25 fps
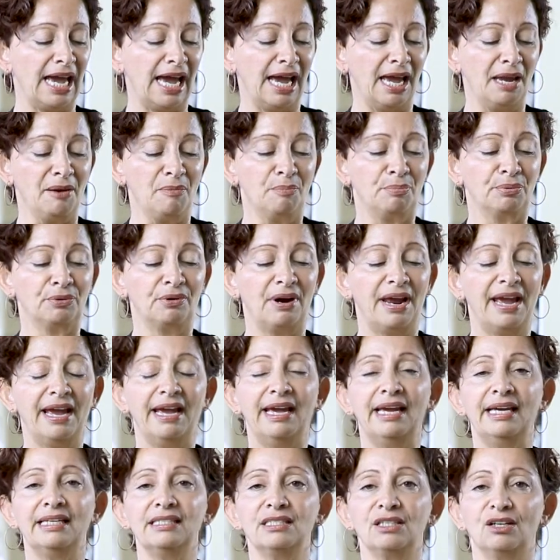a
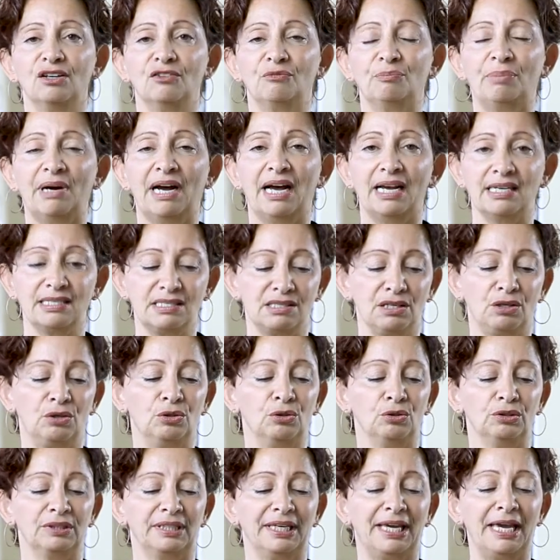brand of pasta
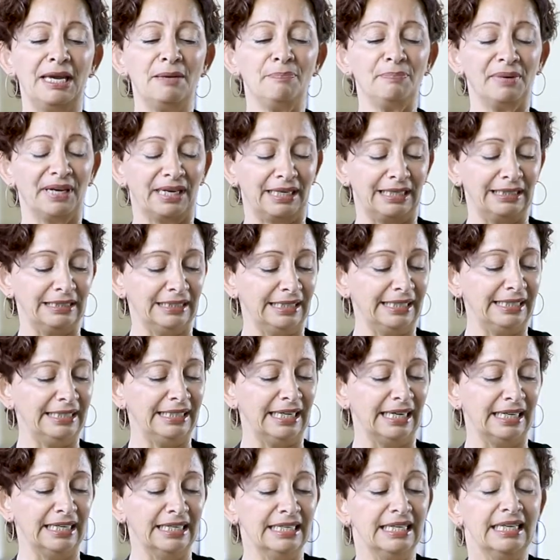called Keep It
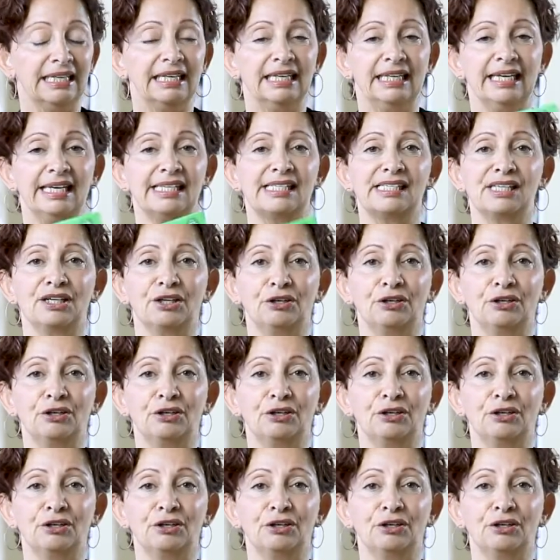Cleaner. It's a